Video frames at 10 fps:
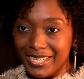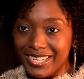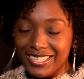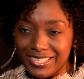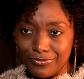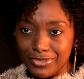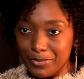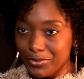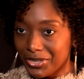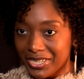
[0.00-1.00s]
my head. I didn't
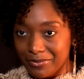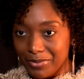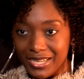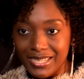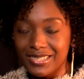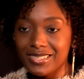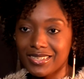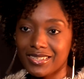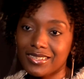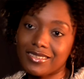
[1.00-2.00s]
really put in place
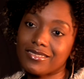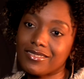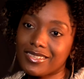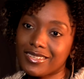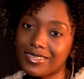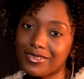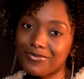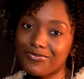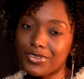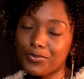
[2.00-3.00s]
the
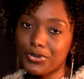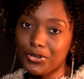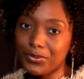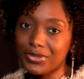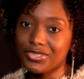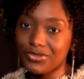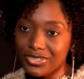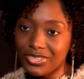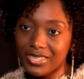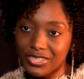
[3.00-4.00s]
appropriate
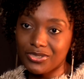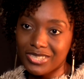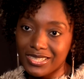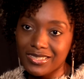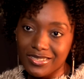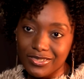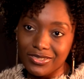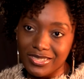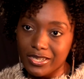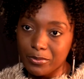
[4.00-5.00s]
structure that you need
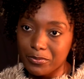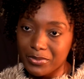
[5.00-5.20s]
to set up a